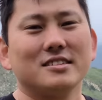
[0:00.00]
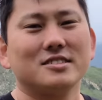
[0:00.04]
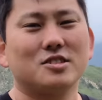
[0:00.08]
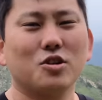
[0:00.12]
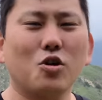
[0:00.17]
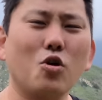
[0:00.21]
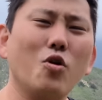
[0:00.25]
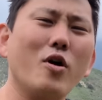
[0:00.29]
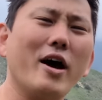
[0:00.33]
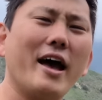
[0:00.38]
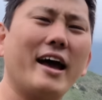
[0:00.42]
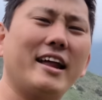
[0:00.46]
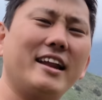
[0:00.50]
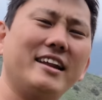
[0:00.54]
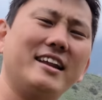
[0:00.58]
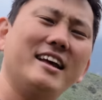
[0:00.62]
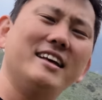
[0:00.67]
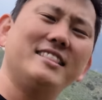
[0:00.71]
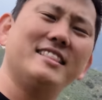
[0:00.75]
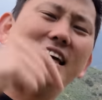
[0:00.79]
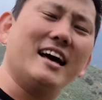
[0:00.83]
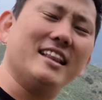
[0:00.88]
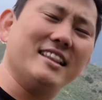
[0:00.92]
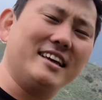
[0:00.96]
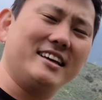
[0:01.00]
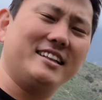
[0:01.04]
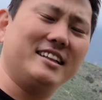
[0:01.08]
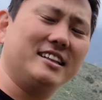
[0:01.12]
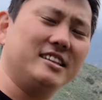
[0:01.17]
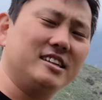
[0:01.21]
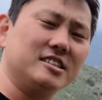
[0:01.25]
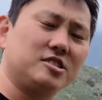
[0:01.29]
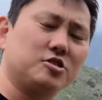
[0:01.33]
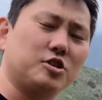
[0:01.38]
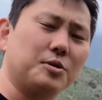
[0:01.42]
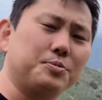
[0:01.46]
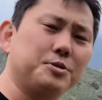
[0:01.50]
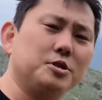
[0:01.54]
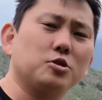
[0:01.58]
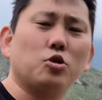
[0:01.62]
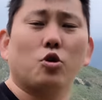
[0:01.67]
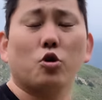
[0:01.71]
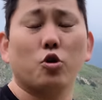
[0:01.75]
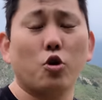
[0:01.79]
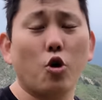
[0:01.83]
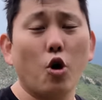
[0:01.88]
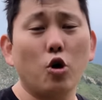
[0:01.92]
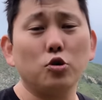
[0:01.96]
So go ahead and hit that link in the description or
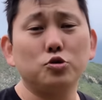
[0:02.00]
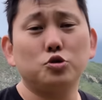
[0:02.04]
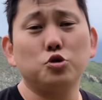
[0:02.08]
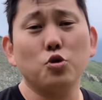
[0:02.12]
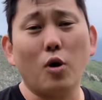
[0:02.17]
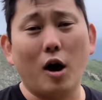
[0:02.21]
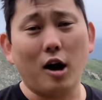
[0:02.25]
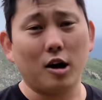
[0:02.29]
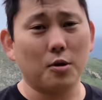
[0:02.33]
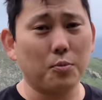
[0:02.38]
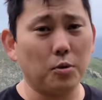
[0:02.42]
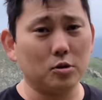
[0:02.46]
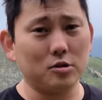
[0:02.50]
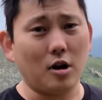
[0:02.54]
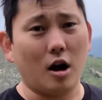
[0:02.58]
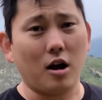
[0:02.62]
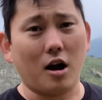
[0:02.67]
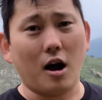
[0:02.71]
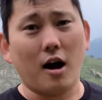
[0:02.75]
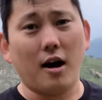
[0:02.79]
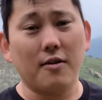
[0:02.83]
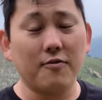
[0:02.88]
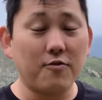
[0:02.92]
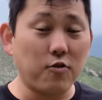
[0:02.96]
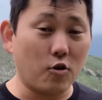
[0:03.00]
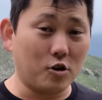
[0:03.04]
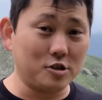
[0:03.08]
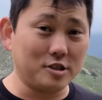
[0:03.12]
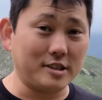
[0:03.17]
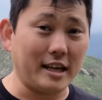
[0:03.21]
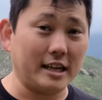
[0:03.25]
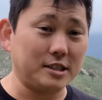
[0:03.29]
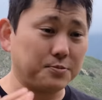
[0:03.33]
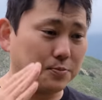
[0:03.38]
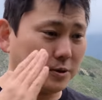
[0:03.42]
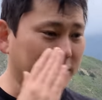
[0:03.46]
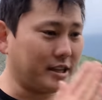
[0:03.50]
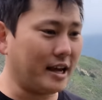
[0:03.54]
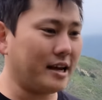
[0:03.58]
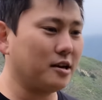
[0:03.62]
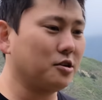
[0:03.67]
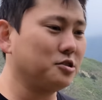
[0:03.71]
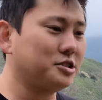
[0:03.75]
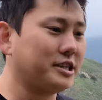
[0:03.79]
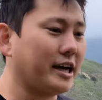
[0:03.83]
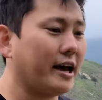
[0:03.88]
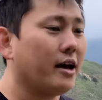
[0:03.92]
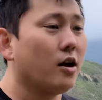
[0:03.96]
go to
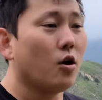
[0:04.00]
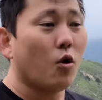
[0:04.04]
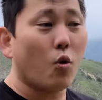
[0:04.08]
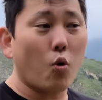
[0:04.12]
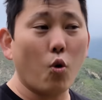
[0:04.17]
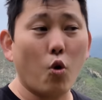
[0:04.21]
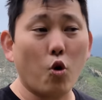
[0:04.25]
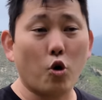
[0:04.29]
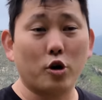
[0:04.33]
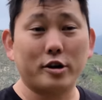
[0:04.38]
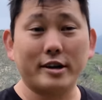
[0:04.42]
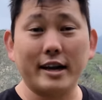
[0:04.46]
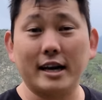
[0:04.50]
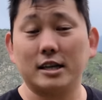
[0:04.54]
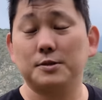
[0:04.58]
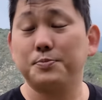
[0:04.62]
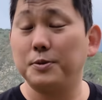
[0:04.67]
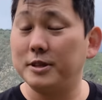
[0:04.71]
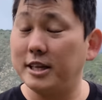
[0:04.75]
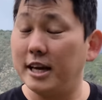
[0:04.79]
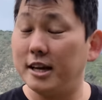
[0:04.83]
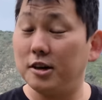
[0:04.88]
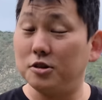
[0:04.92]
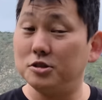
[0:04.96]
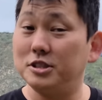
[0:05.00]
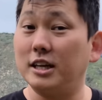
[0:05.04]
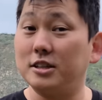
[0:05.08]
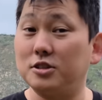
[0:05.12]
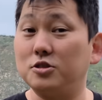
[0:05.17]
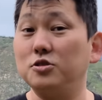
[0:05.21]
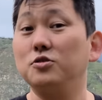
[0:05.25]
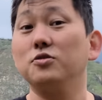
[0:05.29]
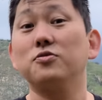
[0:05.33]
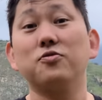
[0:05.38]
audible.com/potatojet or text potatojet to